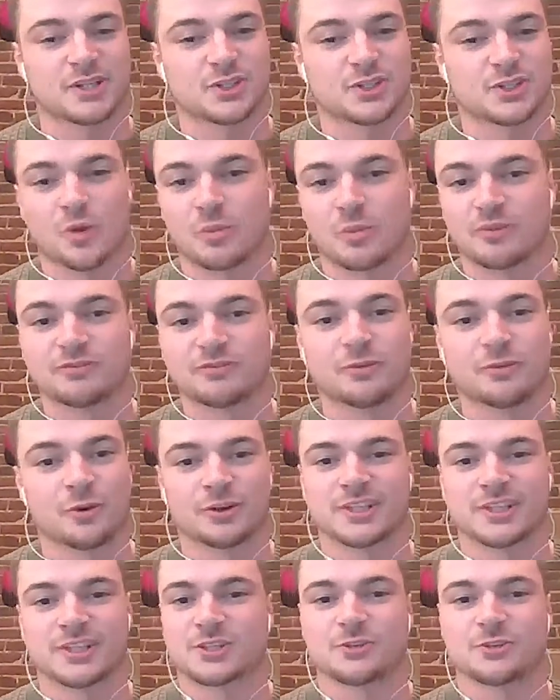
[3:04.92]
I've met Joel
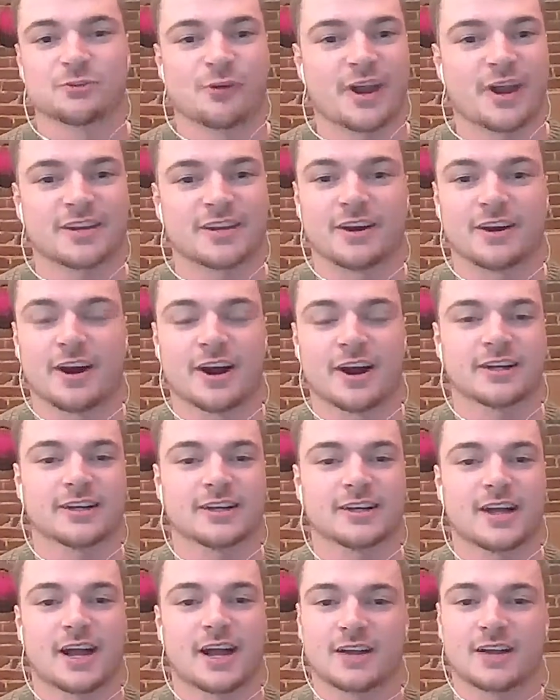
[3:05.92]
before, and he's a great
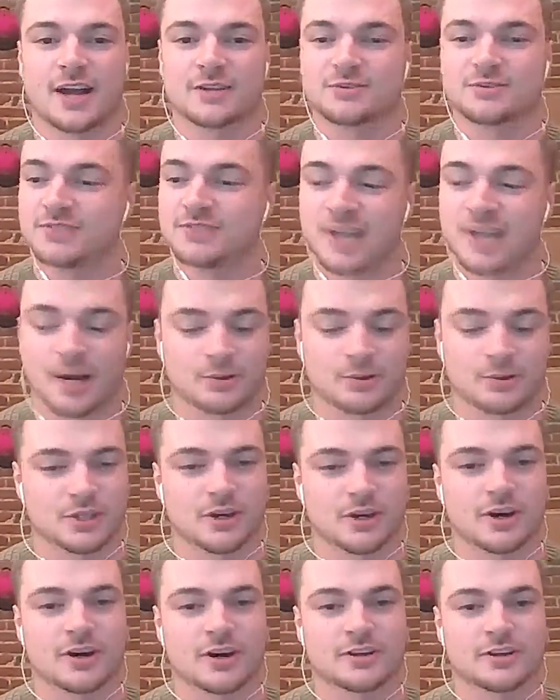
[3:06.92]
guy, down
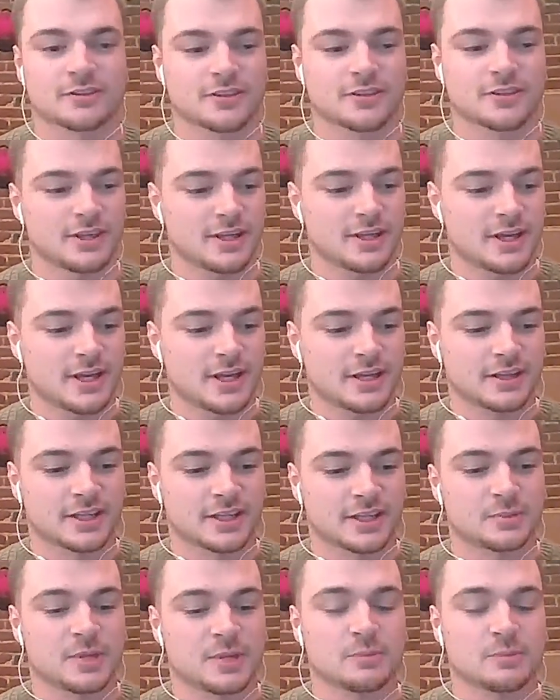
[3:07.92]
to earth.
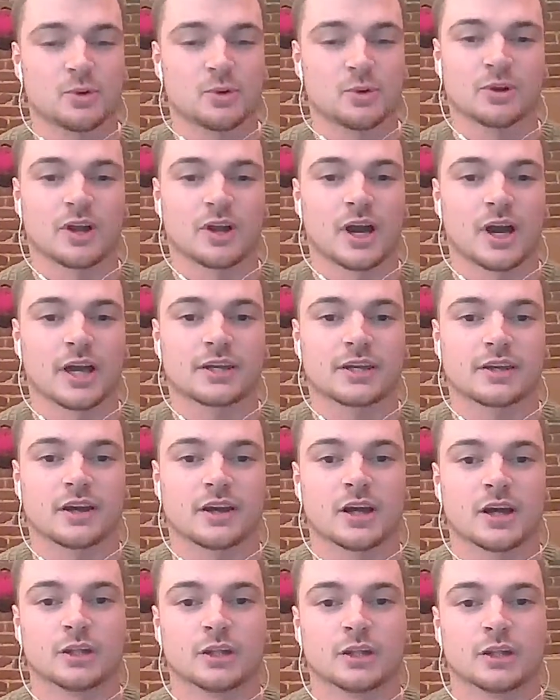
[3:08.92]
There's people like
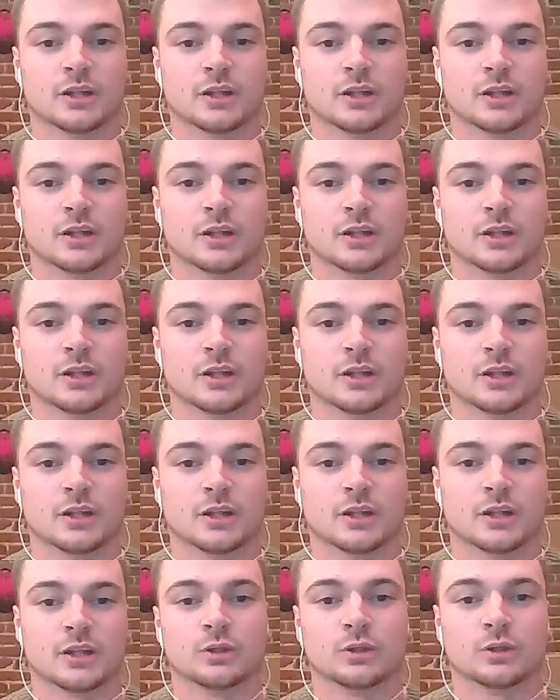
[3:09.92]

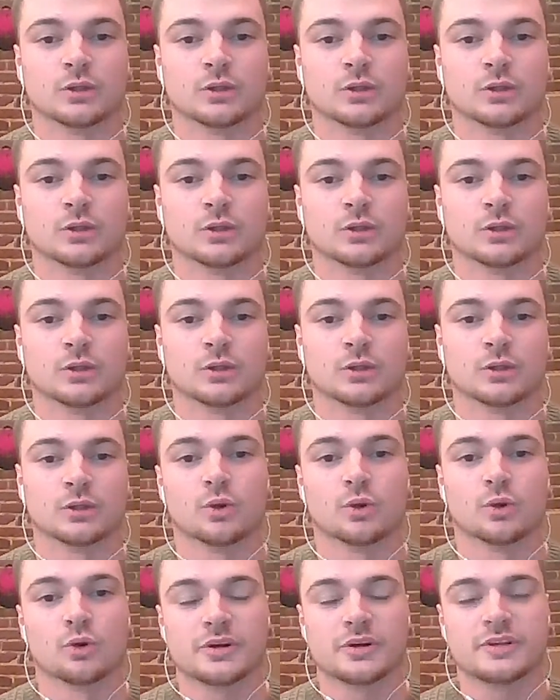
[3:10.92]
Lori
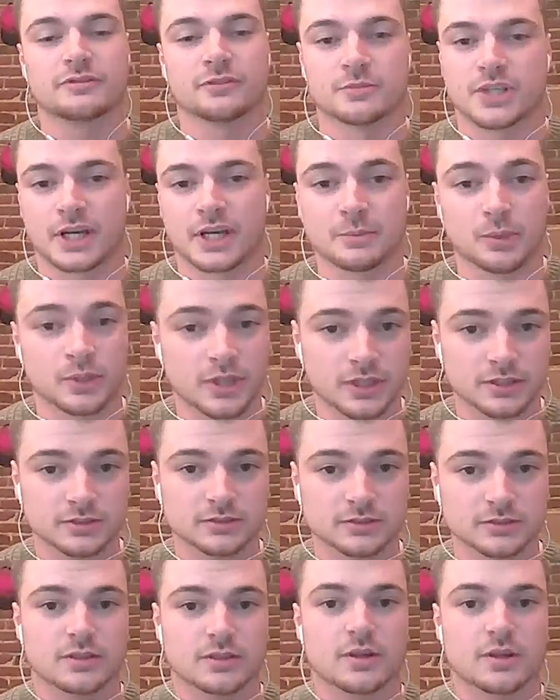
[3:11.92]
from Tiny
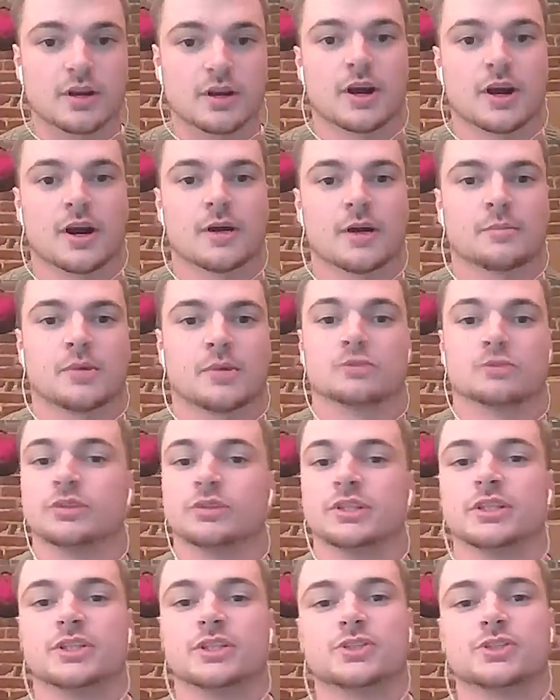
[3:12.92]
Buddha. I
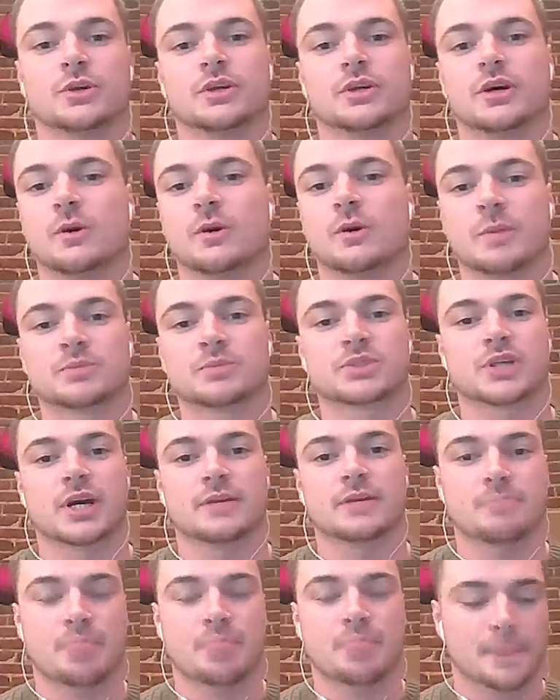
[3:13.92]
really enjoyed her website,
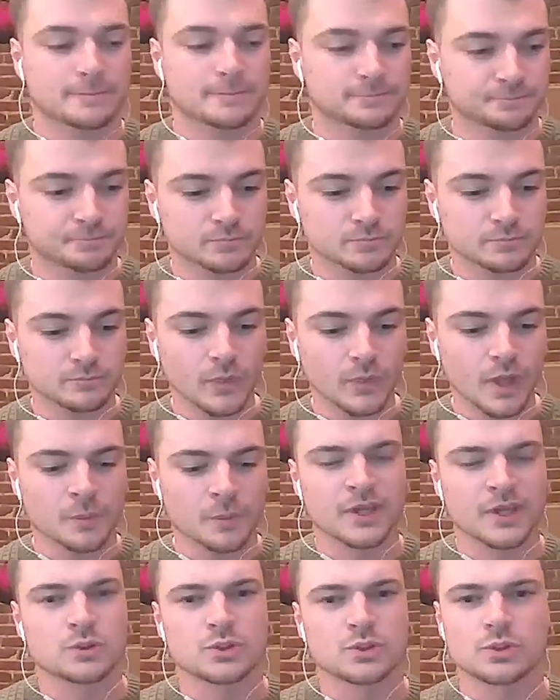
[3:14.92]
but there was
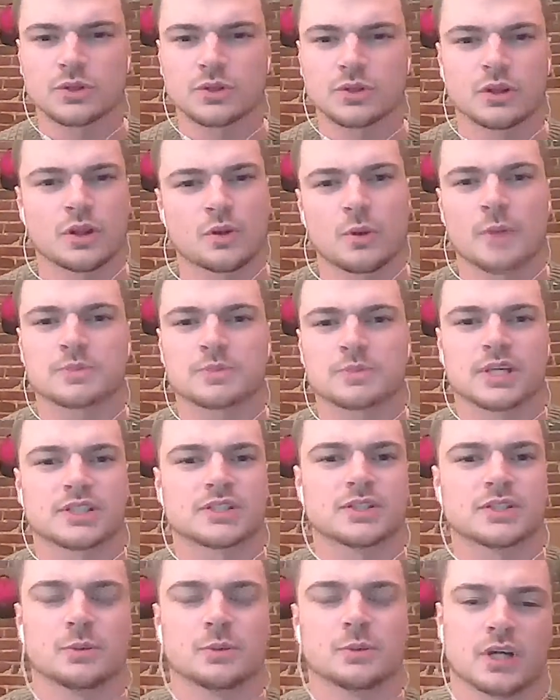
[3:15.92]
also a lot of websites that
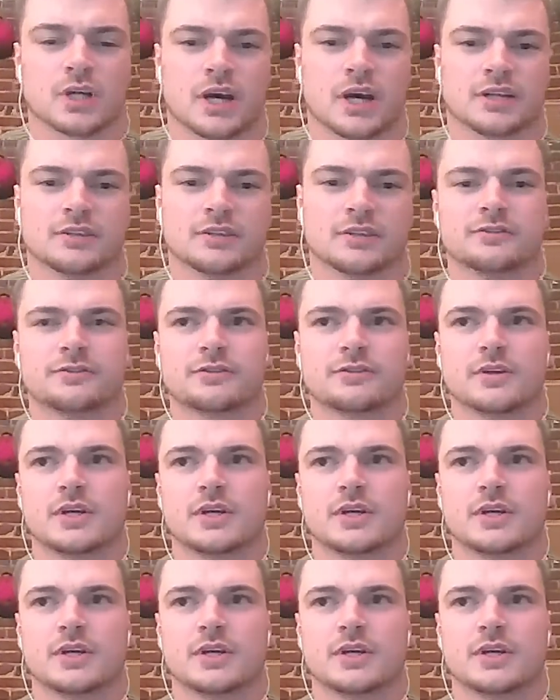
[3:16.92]
were kind of